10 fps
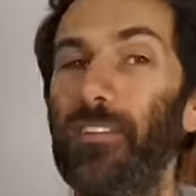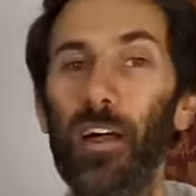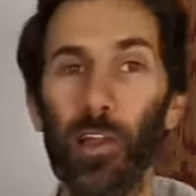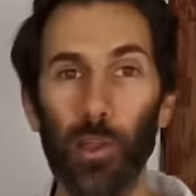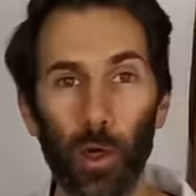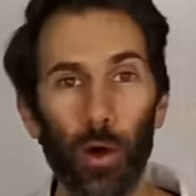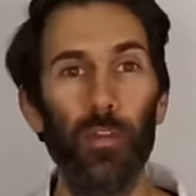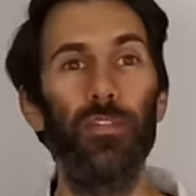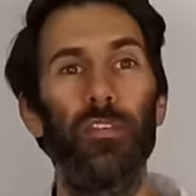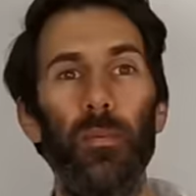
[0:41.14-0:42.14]
There's a lot
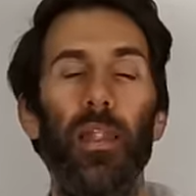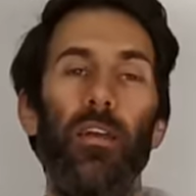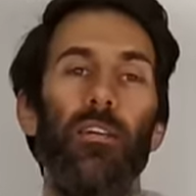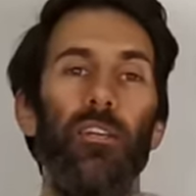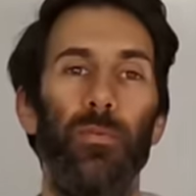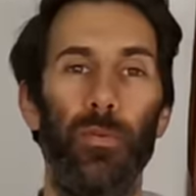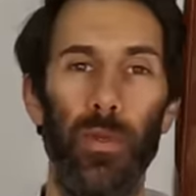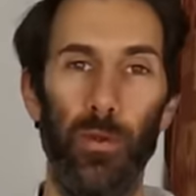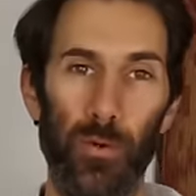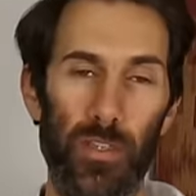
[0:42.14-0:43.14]
of similarities
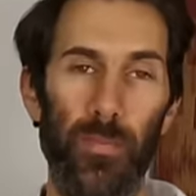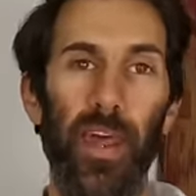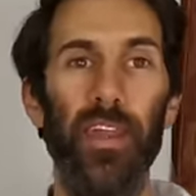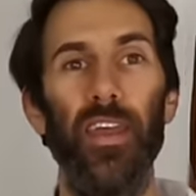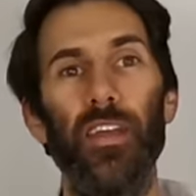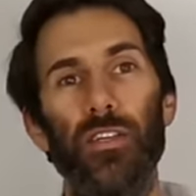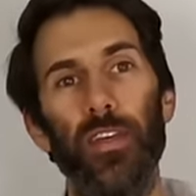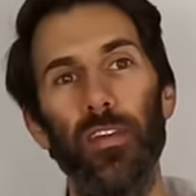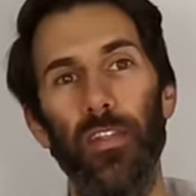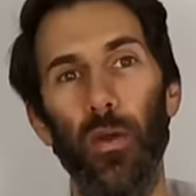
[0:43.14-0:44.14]
between autism and
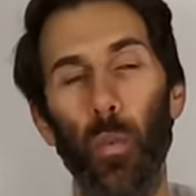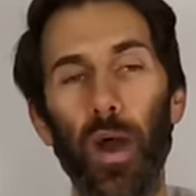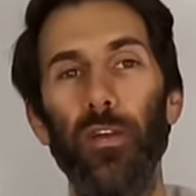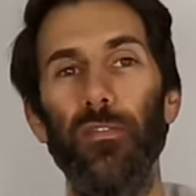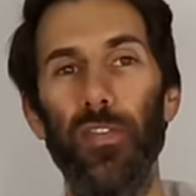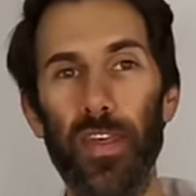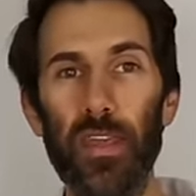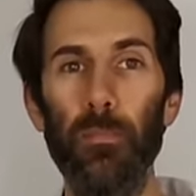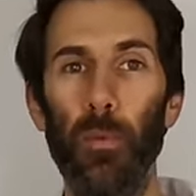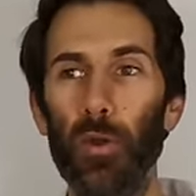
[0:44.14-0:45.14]
ADHD. They're one of
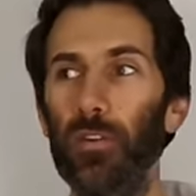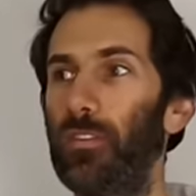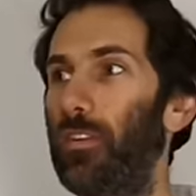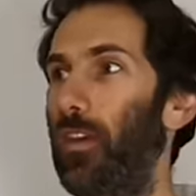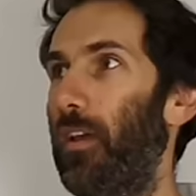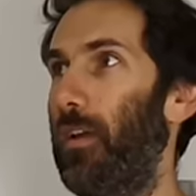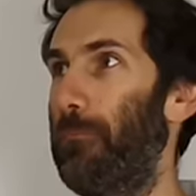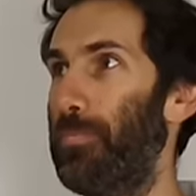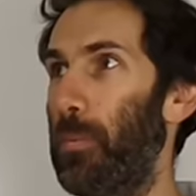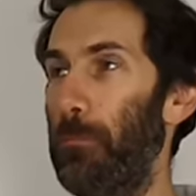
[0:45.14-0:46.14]
the most
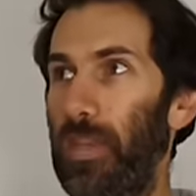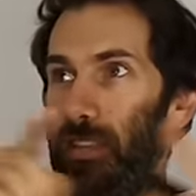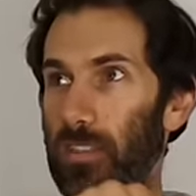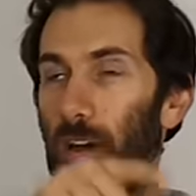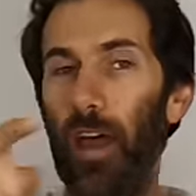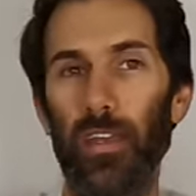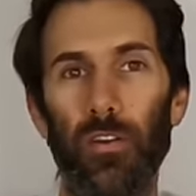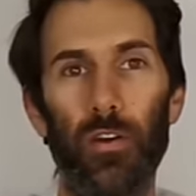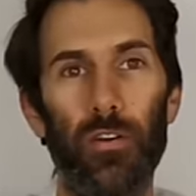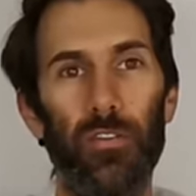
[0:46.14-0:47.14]

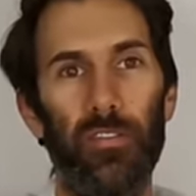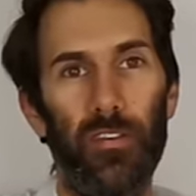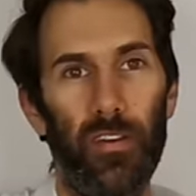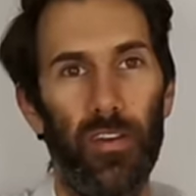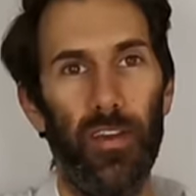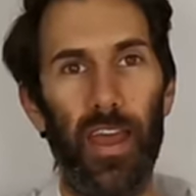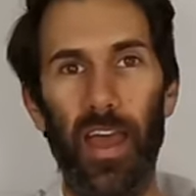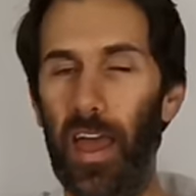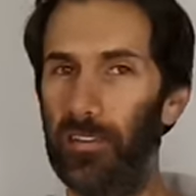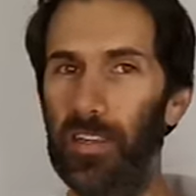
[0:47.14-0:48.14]
misdiagnosed,
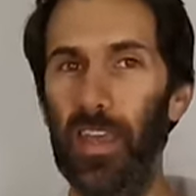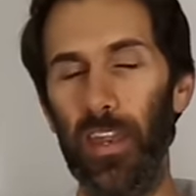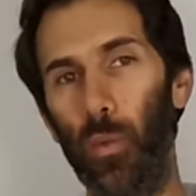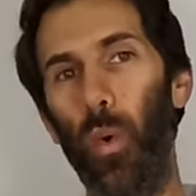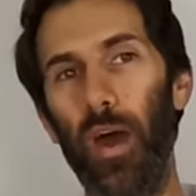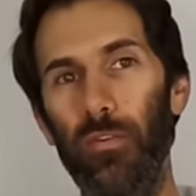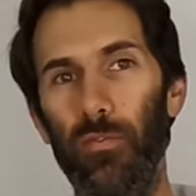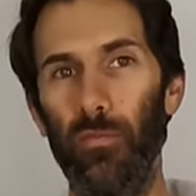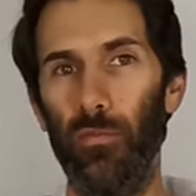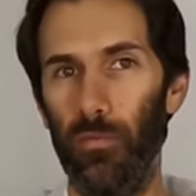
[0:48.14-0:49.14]
as in getting
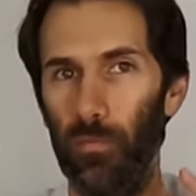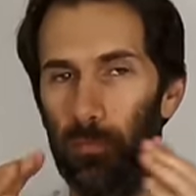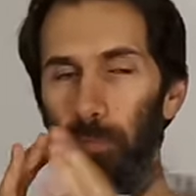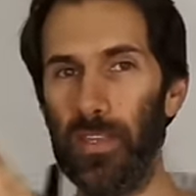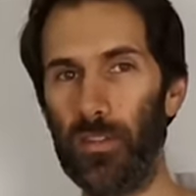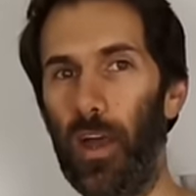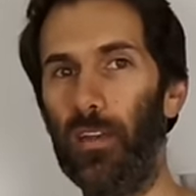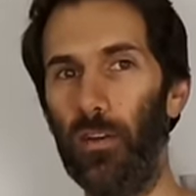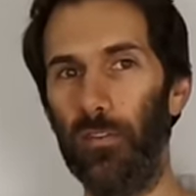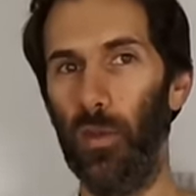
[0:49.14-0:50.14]
one,
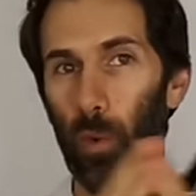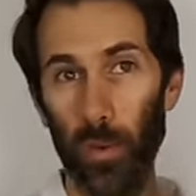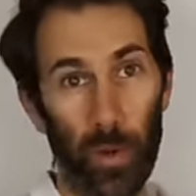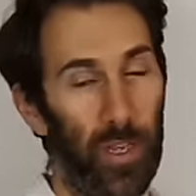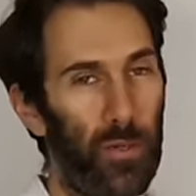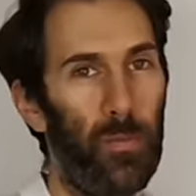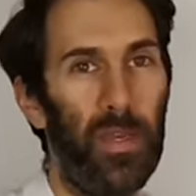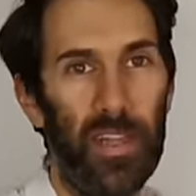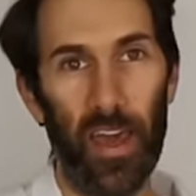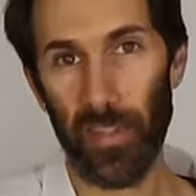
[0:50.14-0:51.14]
misdiagnosing one when it should have
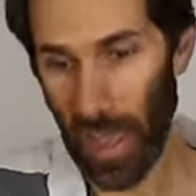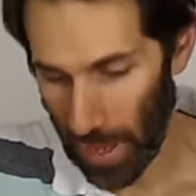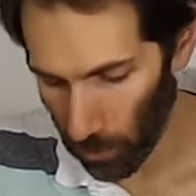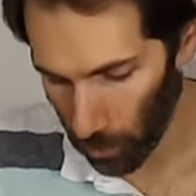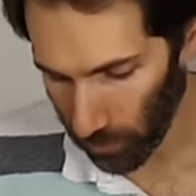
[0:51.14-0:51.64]
been the other, and